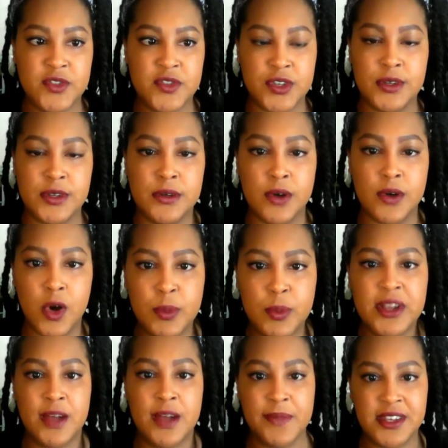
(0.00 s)
to
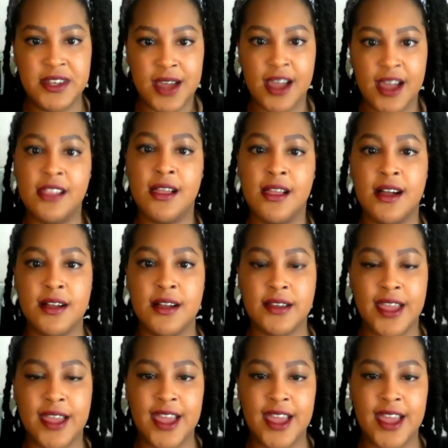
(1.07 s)
open up the dialogue